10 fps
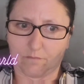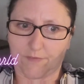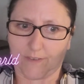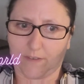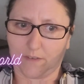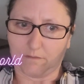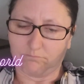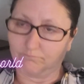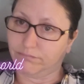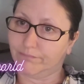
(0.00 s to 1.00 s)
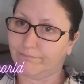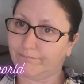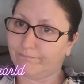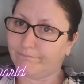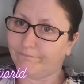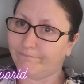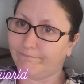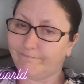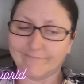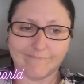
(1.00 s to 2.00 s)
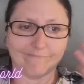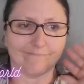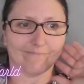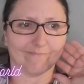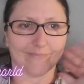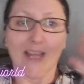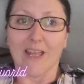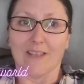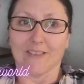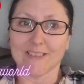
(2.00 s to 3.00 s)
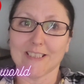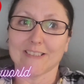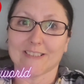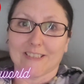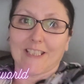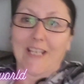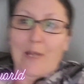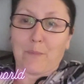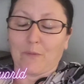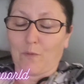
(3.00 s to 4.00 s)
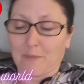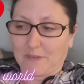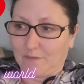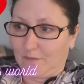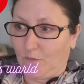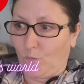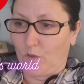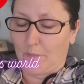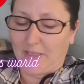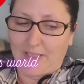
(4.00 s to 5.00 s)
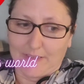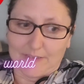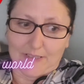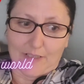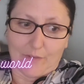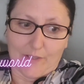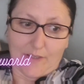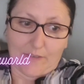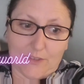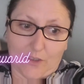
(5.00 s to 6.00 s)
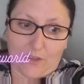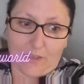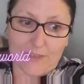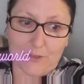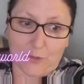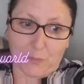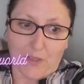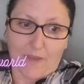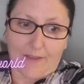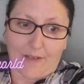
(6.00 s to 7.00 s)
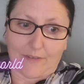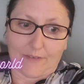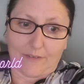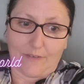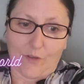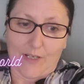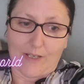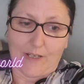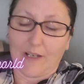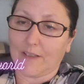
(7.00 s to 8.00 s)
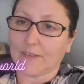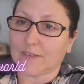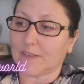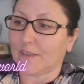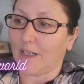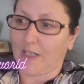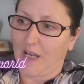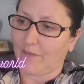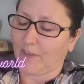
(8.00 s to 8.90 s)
for there's an incident happened with one of my kids anyway, so let's just put it that way, and I can't